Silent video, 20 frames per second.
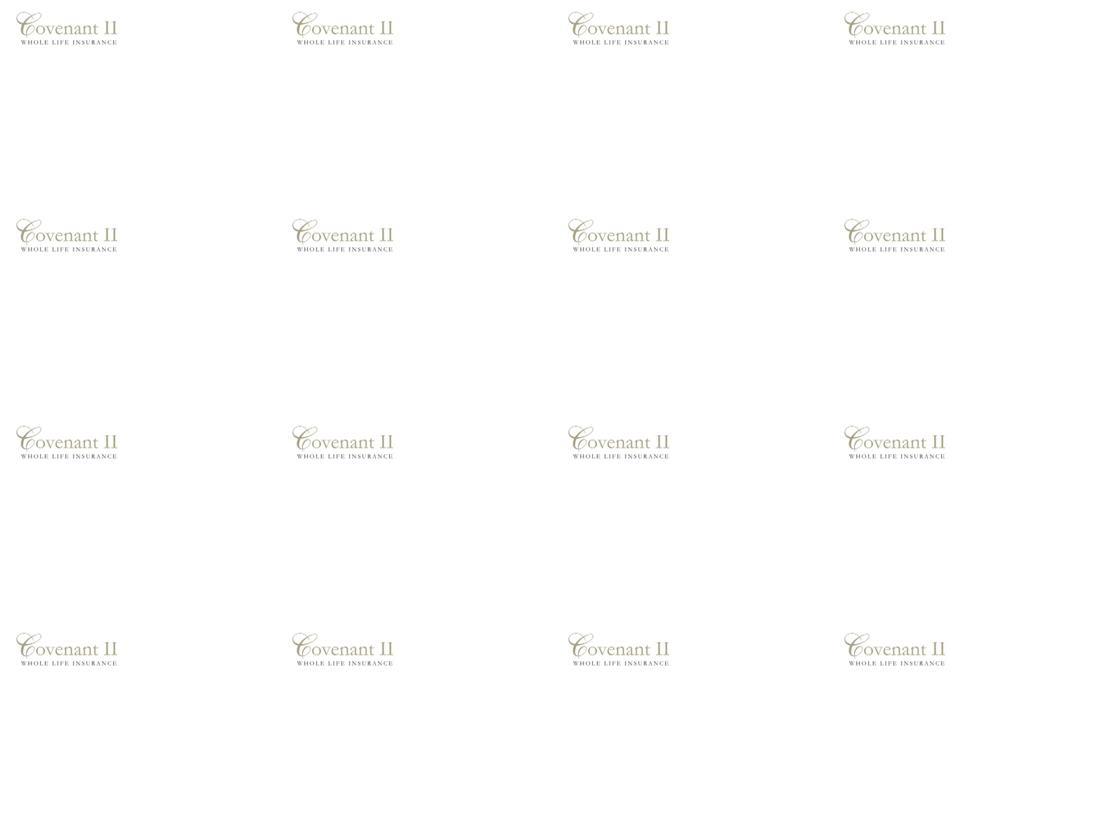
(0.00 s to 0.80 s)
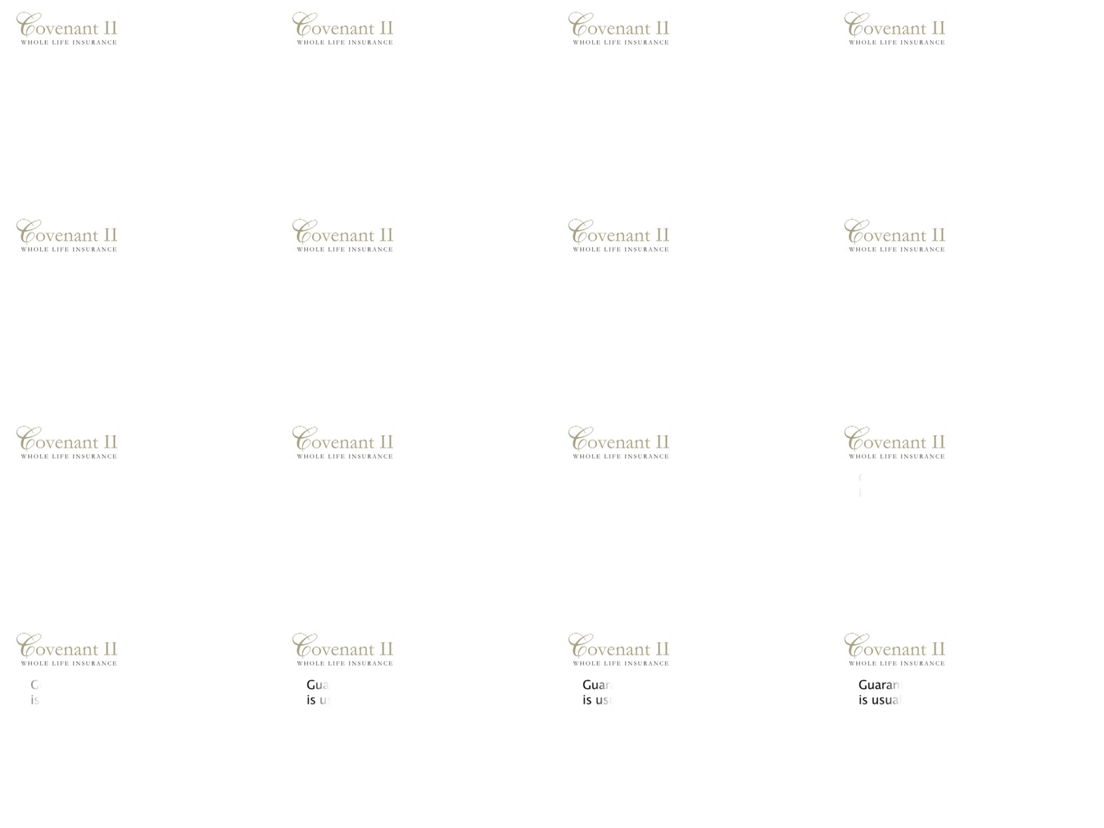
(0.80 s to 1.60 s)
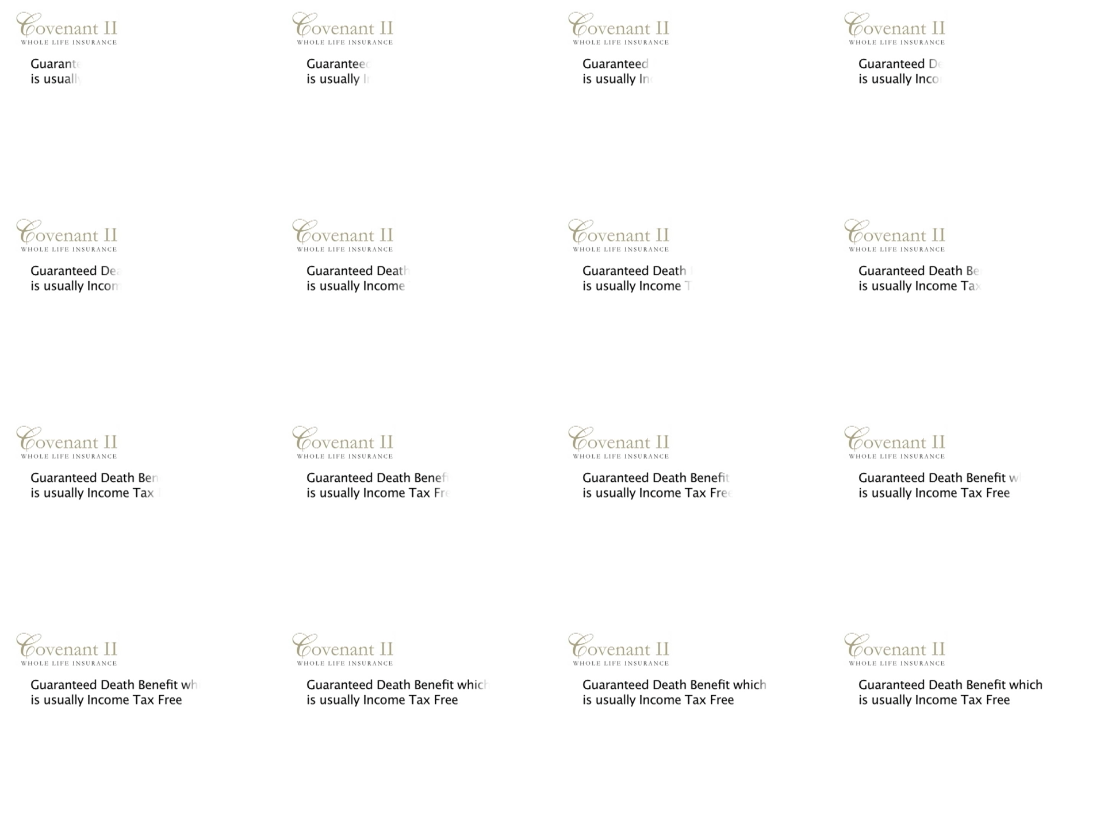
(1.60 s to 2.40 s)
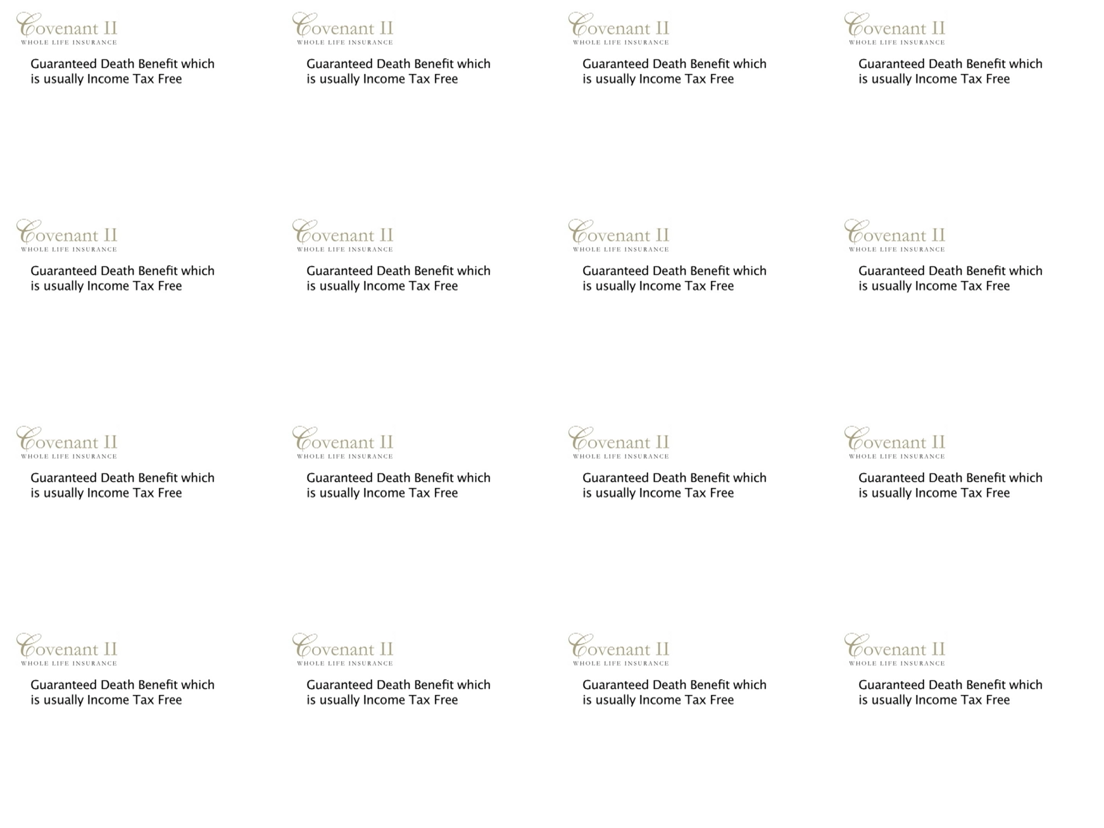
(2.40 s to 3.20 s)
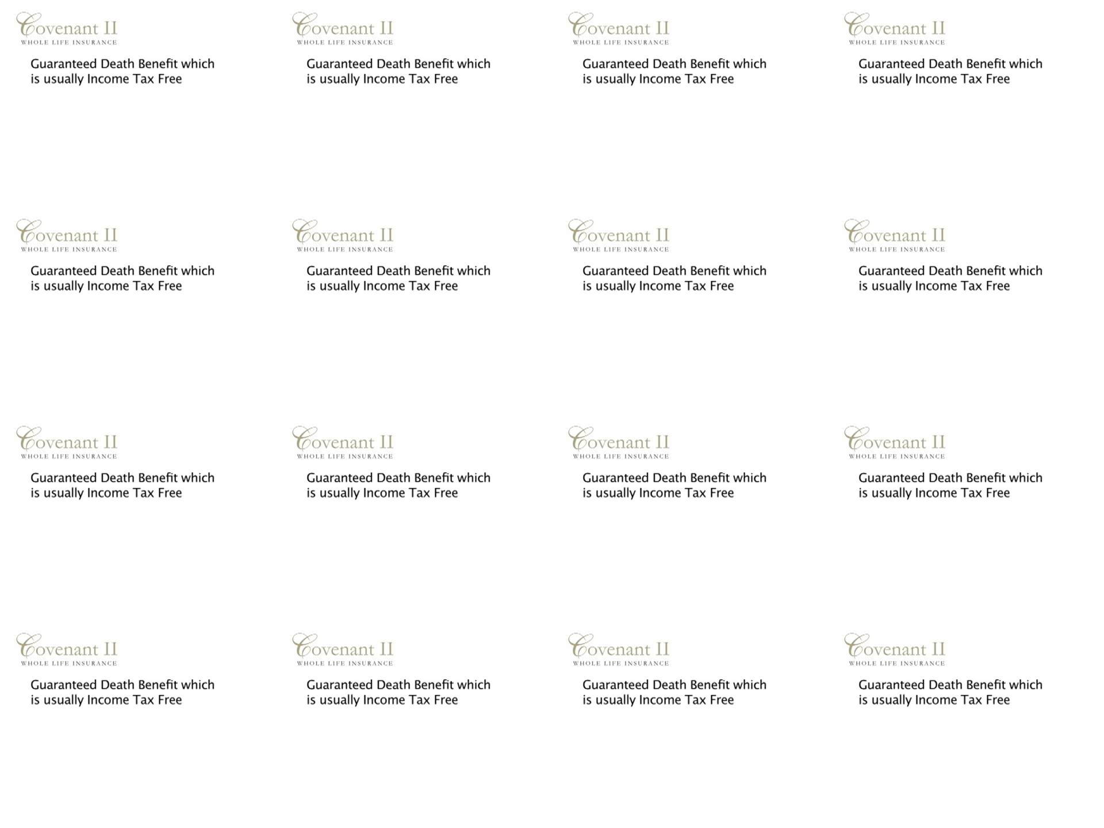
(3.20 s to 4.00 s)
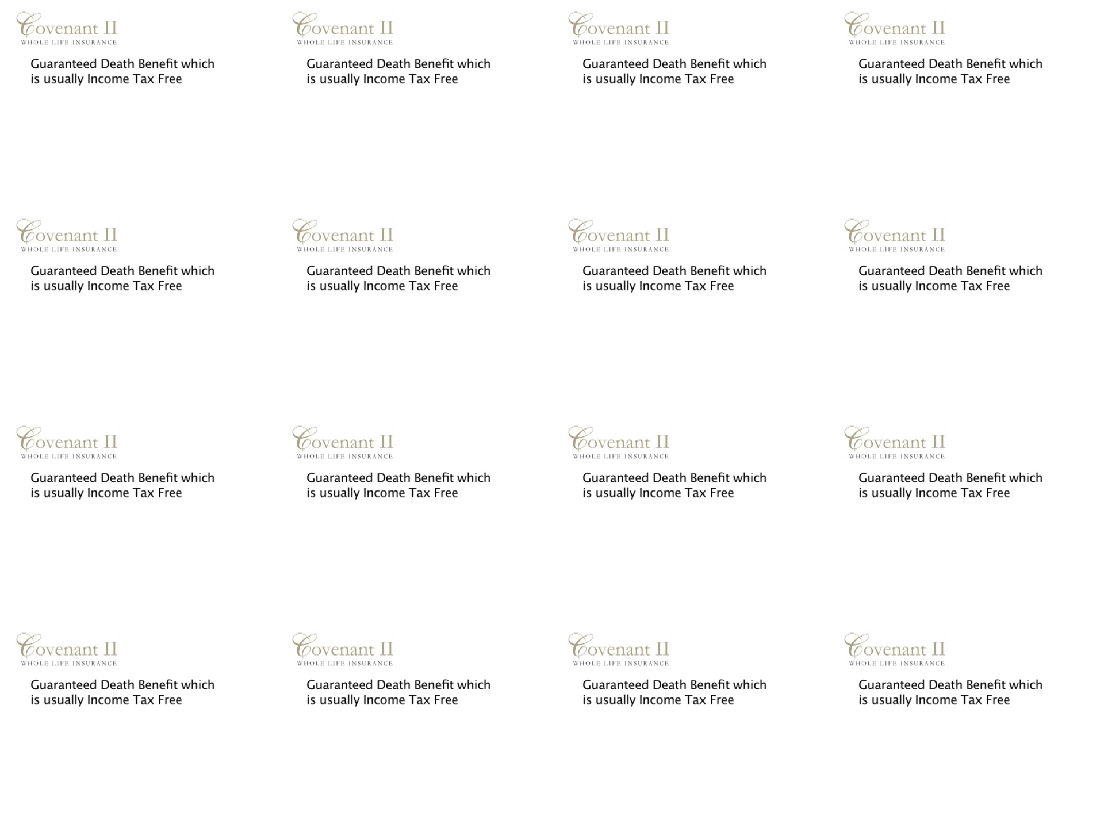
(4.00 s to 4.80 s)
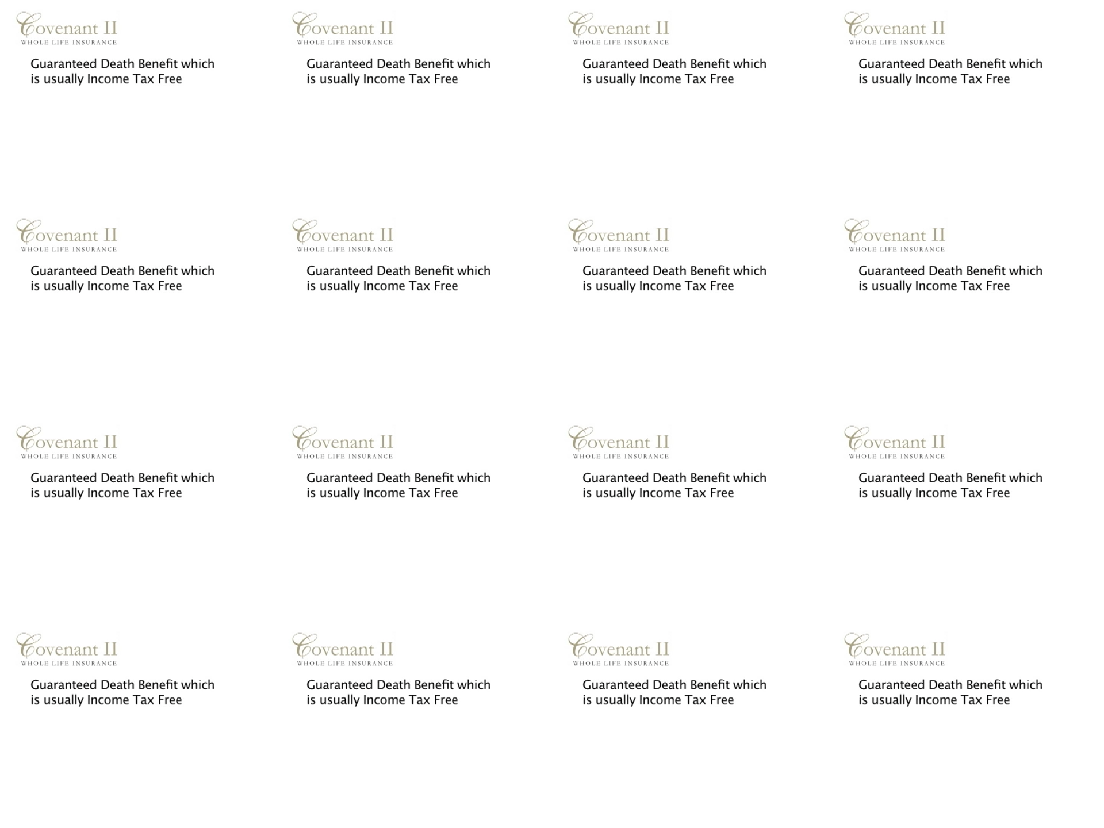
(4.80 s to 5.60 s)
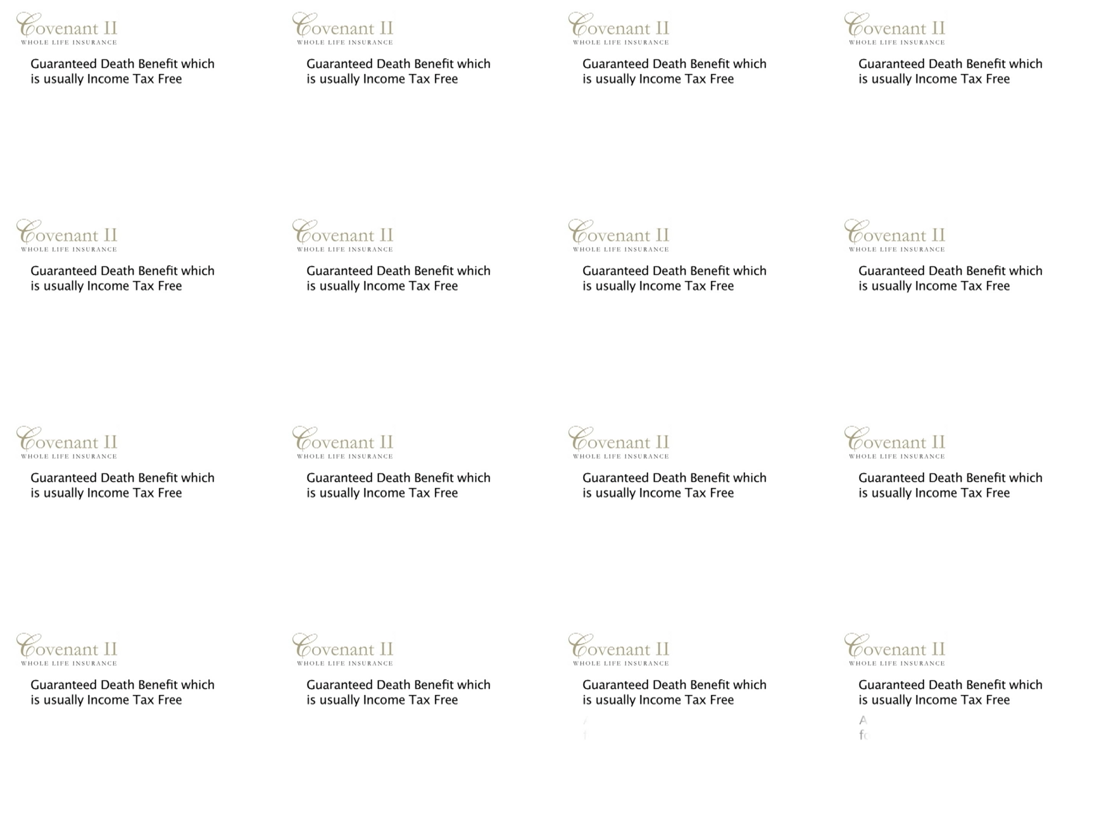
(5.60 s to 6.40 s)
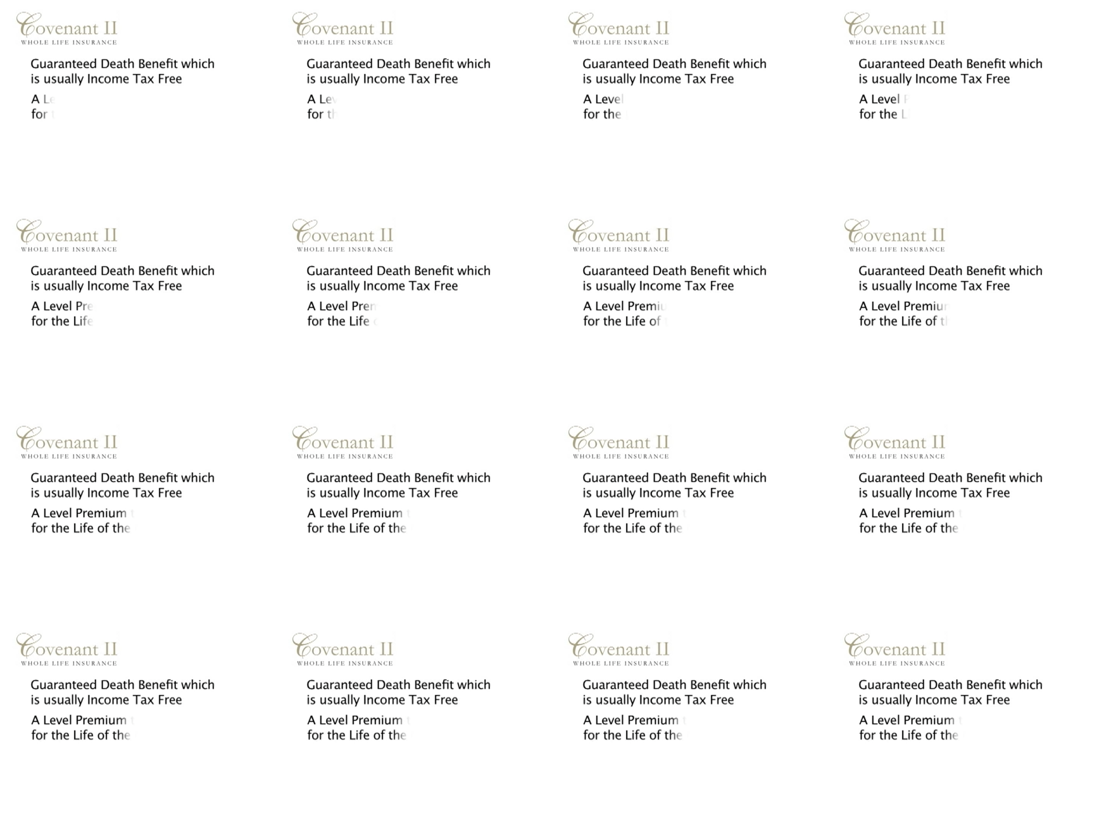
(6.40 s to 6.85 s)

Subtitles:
No face is visible, so there are no lips to read.